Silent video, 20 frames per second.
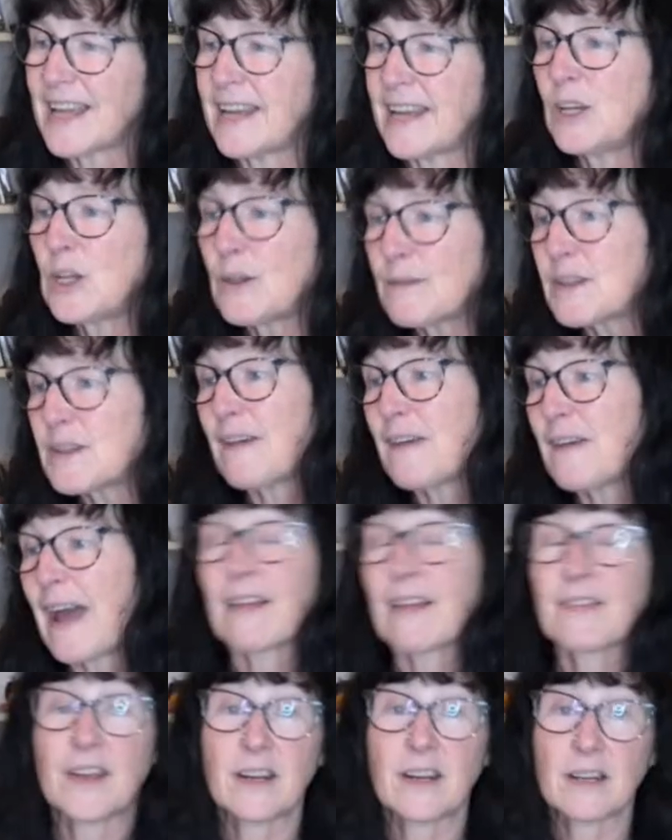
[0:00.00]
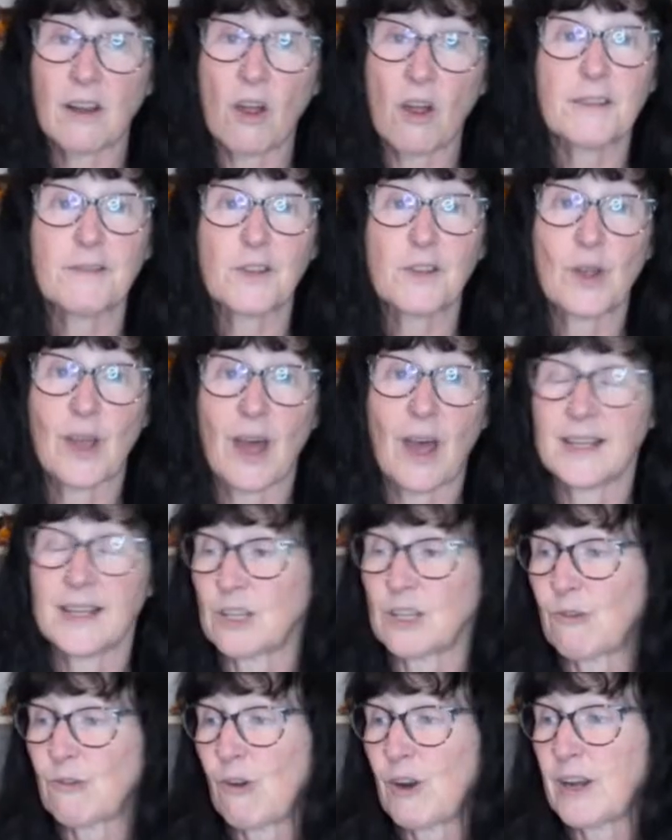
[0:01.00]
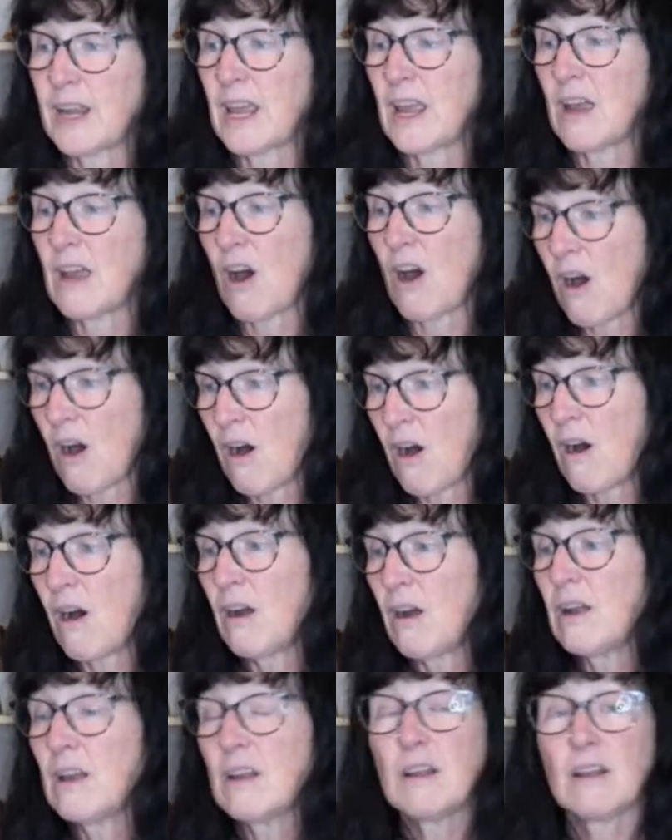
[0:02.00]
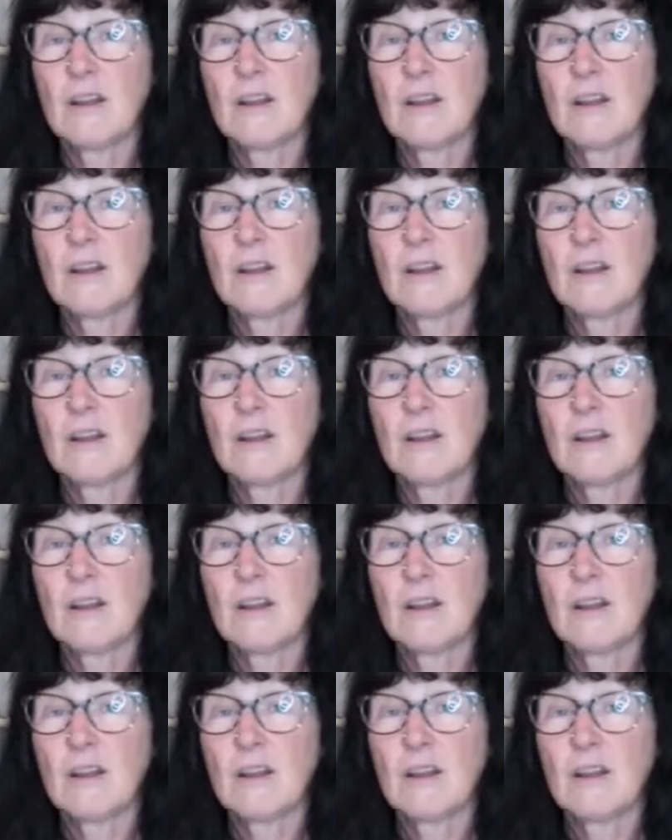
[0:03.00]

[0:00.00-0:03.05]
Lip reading: And I love the fact that a lot of you guys that are on here are